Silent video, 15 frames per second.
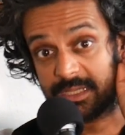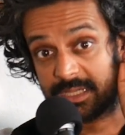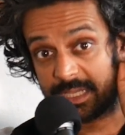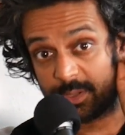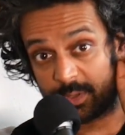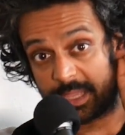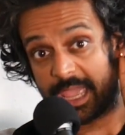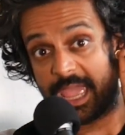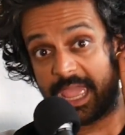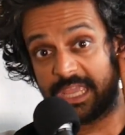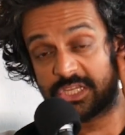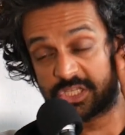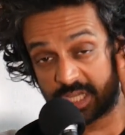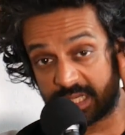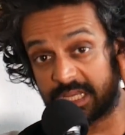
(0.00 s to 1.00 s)
Okay?
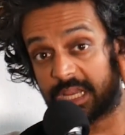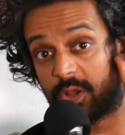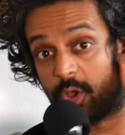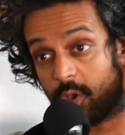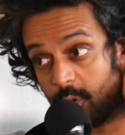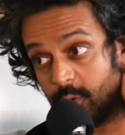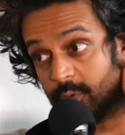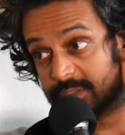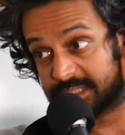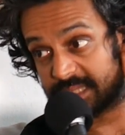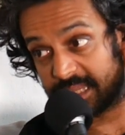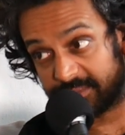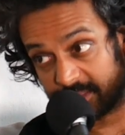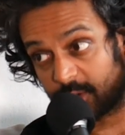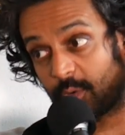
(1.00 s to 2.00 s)
Shitting in holes
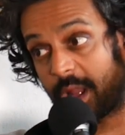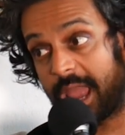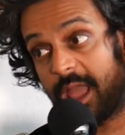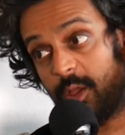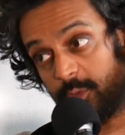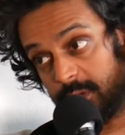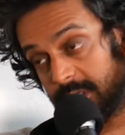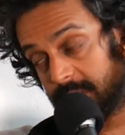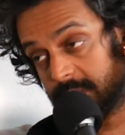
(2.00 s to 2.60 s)
in the ground.